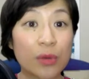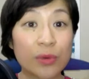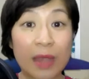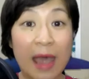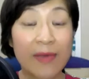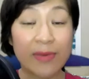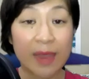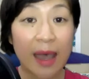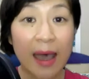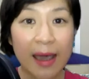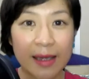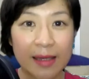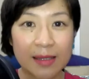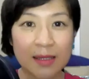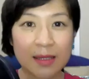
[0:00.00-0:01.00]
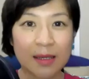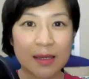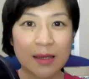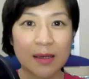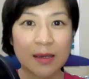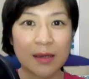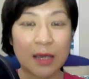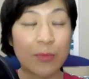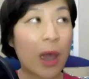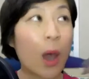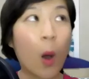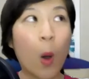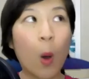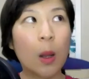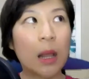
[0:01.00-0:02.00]
that night in my
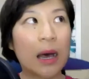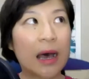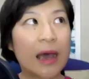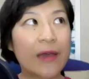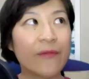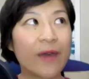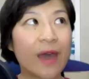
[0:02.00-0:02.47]
whole life.